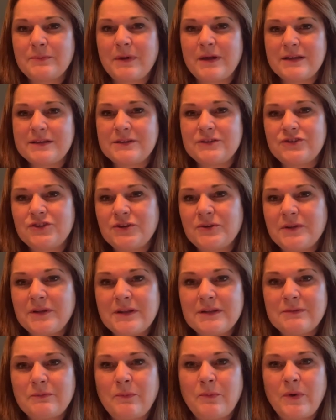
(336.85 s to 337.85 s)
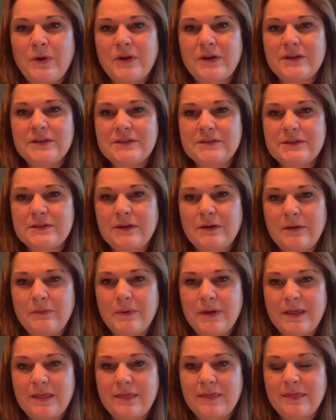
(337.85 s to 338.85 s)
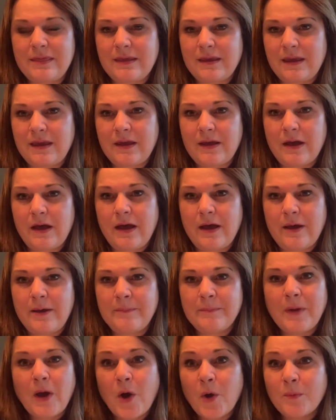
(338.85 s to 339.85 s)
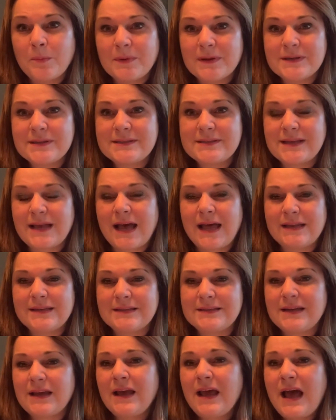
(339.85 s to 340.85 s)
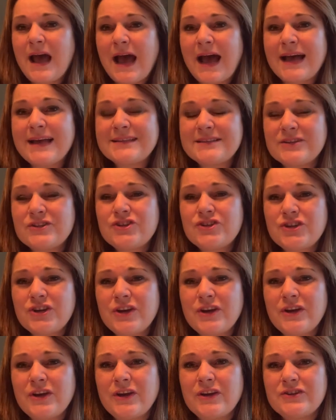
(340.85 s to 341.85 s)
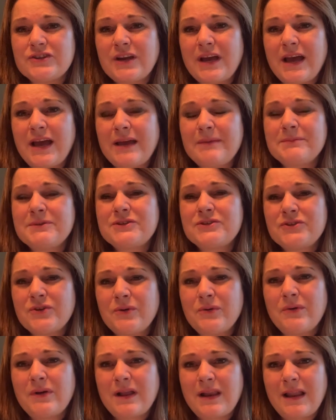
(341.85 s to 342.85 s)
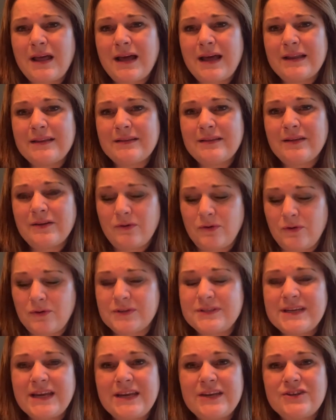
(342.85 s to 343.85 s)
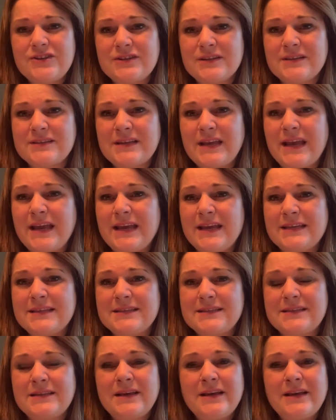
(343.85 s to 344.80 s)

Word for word: as Julian works with the um, homeless and as a church, I'm so glad that Audacious is